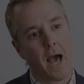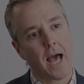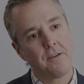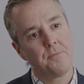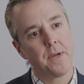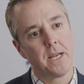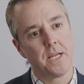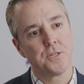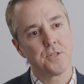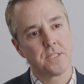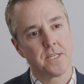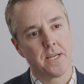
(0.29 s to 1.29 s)
I've been
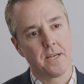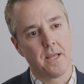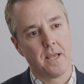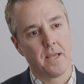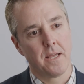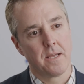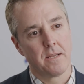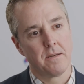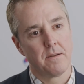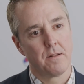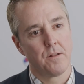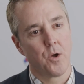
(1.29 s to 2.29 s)
interested
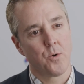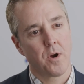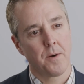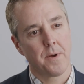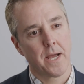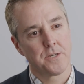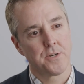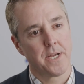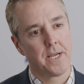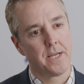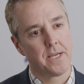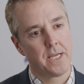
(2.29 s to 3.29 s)
in low
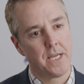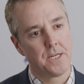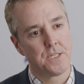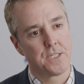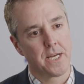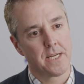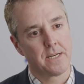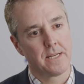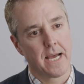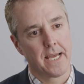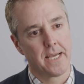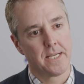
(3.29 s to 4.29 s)
carbohydrate and ketogenic
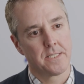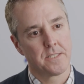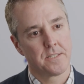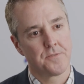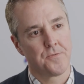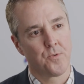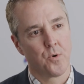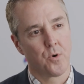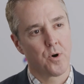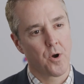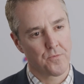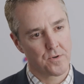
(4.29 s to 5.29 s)
diets
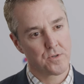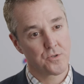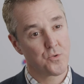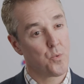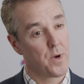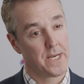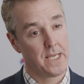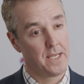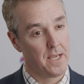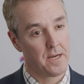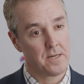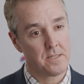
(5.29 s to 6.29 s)
for over 20
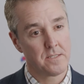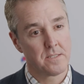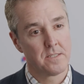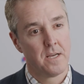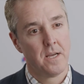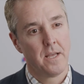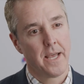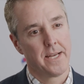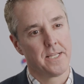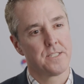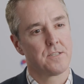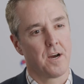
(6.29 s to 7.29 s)
years,
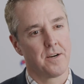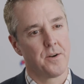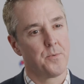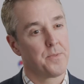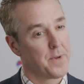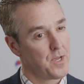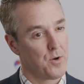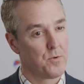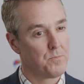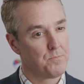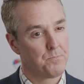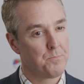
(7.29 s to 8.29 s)
and it started with my
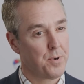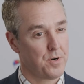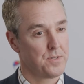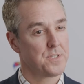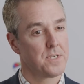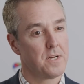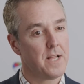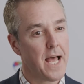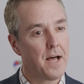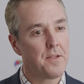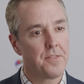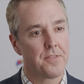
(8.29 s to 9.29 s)
own personal
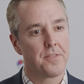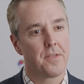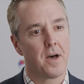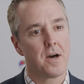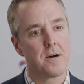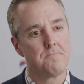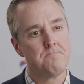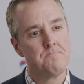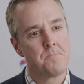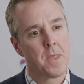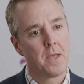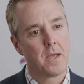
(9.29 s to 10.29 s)
health.
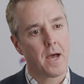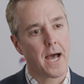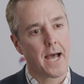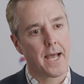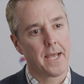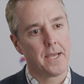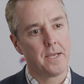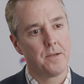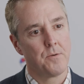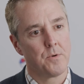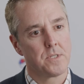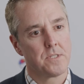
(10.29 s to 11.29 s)

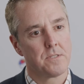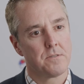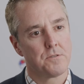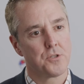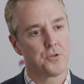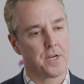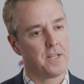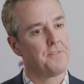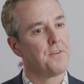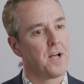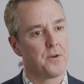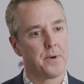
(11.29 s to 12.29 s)
I was strictly
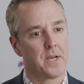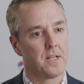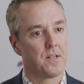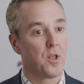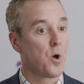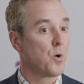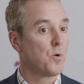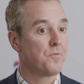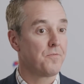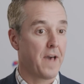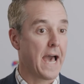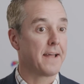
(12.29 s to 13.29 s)
following a low
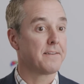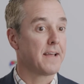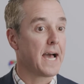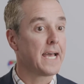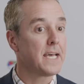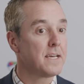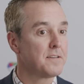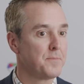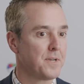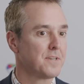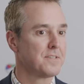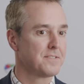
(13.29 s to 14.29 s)
fat diet
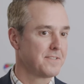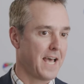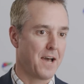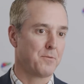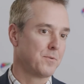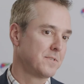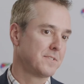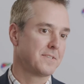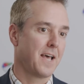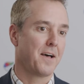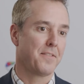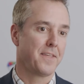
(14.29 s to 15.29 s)
because that was
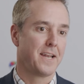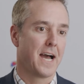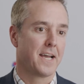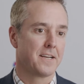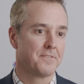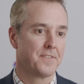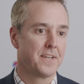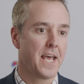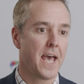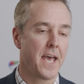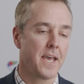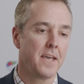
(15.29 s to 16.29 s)
the healthy diet of the
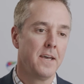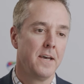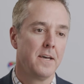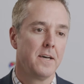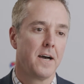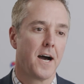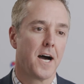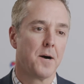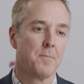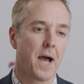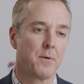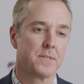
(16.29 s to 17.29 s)
day.
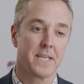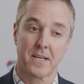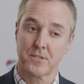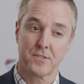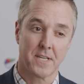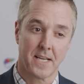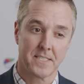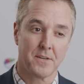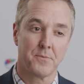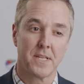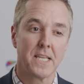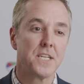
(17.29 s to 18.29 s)
I was
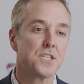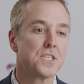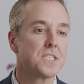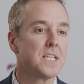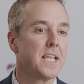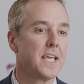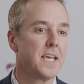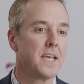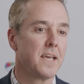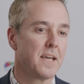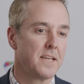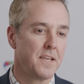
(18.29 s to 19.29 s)
exercising
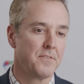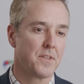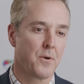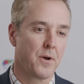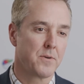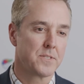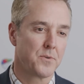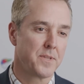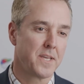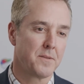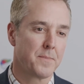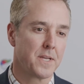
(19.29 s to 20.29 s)
religiously, and even though I was
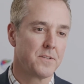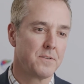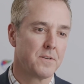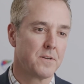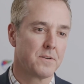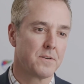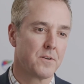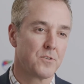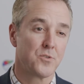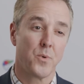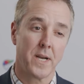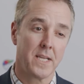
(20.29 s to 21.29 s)
only in my
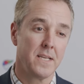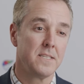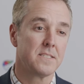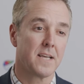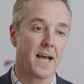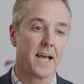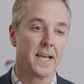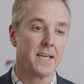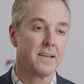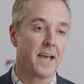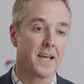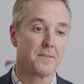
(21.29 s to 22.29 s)
20s,
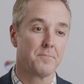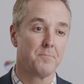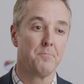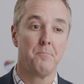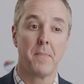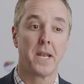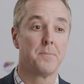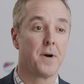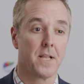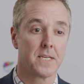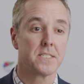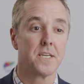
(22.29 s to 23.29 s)
I had
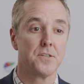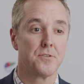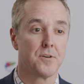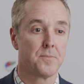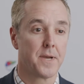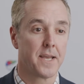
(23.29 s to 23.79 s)
metabolic syndrome.